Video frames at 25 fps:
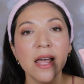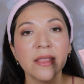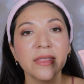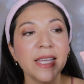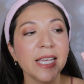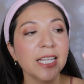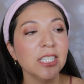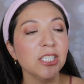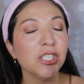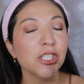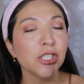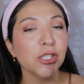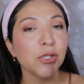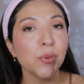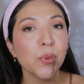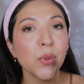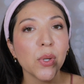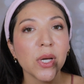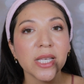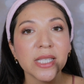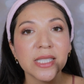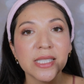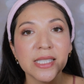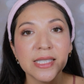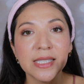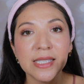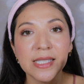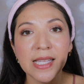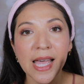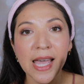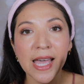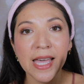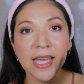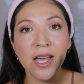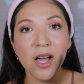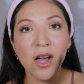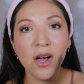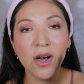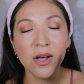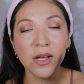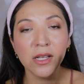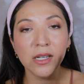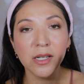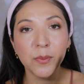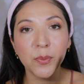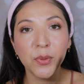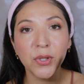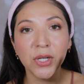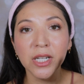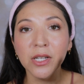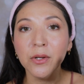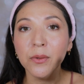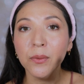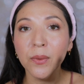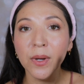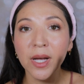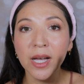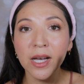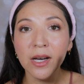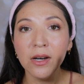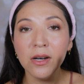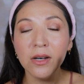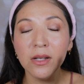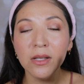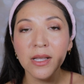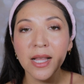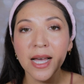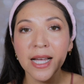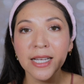They do stay on pretty well.